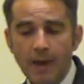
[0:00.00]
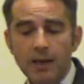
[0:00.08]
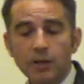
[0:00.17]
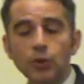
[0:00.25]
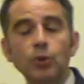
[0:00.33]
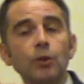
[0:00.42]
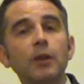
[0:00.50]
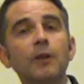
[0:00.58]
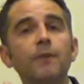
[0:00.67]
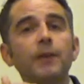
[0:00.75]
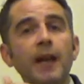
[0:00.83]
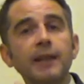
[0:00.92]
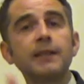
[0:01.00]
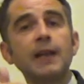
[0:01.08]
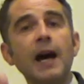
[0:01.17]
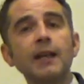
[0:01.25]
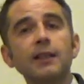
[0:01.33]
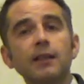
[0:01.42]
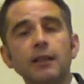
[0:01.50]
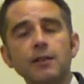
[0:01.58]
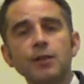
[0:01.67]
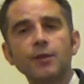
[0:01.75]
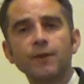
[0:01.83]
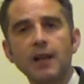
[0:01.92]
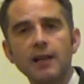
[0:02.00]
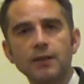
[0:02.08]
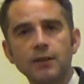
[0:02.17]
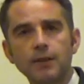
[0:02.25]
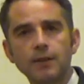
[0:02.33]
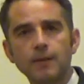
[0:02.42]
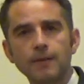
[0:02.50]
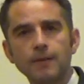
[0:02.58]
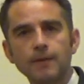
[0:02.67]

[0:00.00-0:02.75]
is to live like Daniel and his friends.